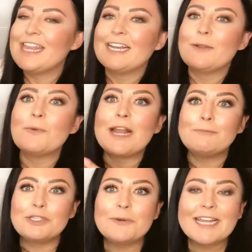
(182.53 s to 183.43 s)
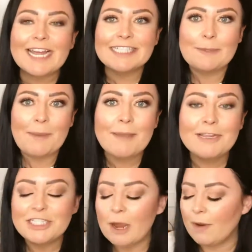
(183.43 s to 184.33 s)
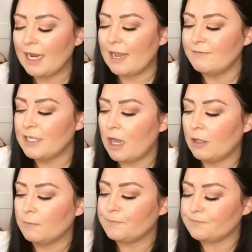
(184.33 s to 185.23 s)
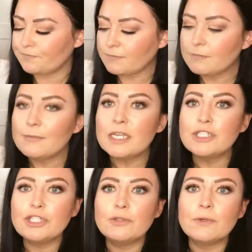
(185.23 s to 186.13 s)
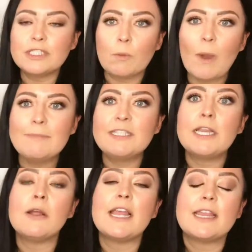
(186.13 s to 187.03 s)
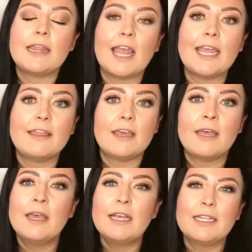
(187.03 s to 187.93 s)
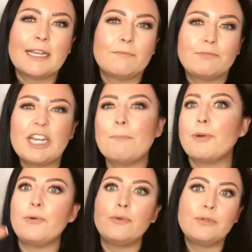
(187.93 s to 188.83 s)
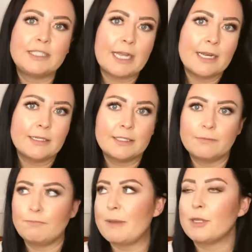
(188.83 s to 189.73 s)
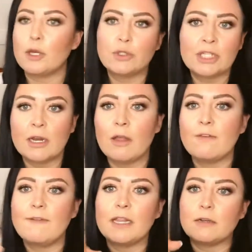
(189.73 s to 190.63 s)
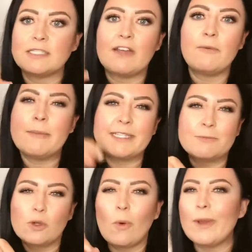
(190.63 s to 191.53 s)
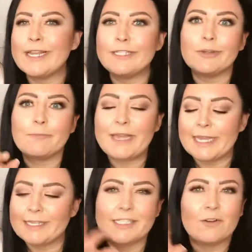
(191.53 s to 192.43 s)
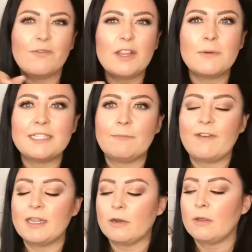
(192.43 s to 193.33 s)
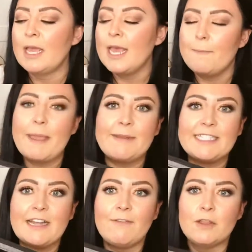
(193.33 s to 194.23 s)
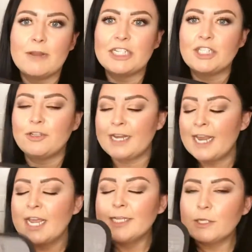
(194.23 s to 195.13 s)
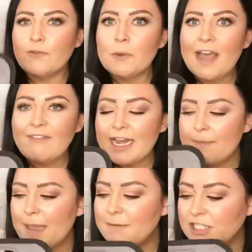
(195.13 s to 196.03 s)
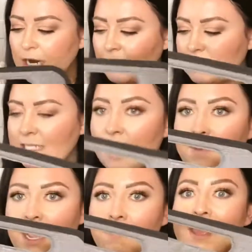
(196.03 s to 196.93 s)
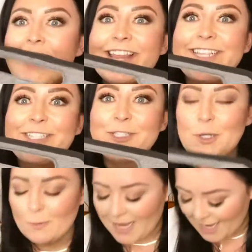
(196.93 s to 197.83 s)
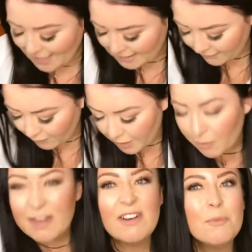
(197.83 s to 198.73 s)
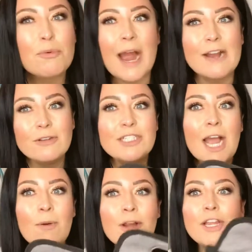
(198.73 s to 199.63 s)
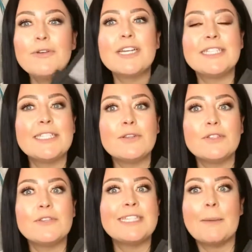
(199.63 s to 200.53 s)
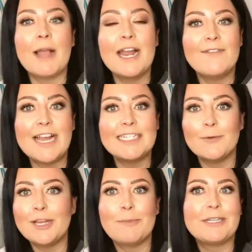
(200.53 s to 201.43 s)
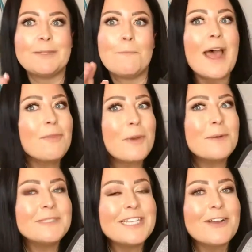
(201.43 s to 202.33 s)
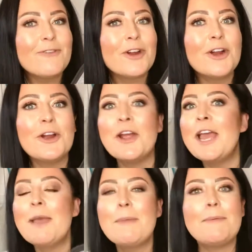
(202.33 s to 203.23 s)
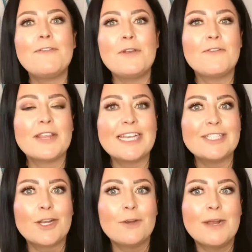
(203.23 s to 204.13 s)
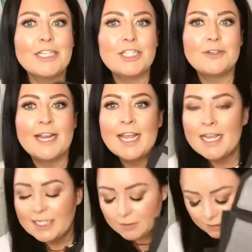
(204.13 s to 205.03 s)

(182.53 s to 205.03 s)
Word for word: then when I'm doing it as a baby shower gift, I'll do some wipes in there and then like the like shampoos and baby lotion, all the fun little stuff, maybe some toys or binkies, you know, fill it with some fun little baby stuff on the registry. So if you have any baby showers coming up, this is a great idea for you. Even a bridal shower, you could still do the same kind of idea where you could put some bath bombs in there for her, maybe a few different things on her registry. So it's